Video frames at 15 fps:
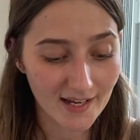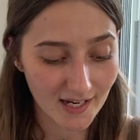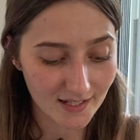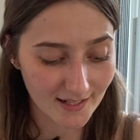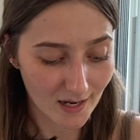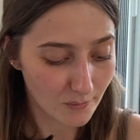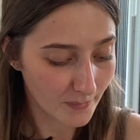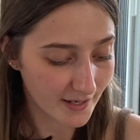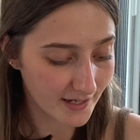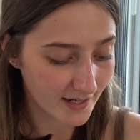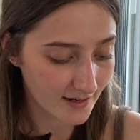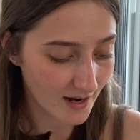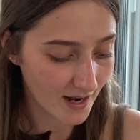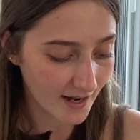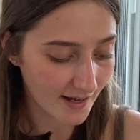and that when
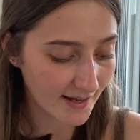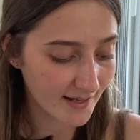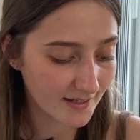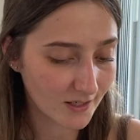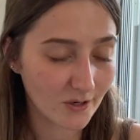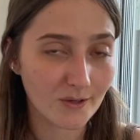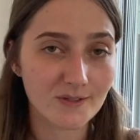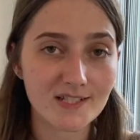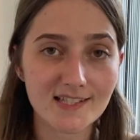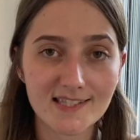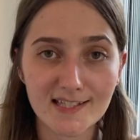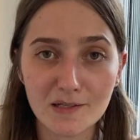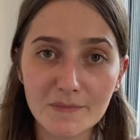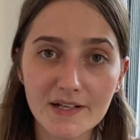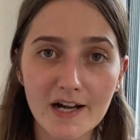I go to
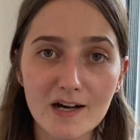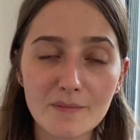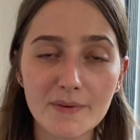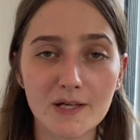seam it up,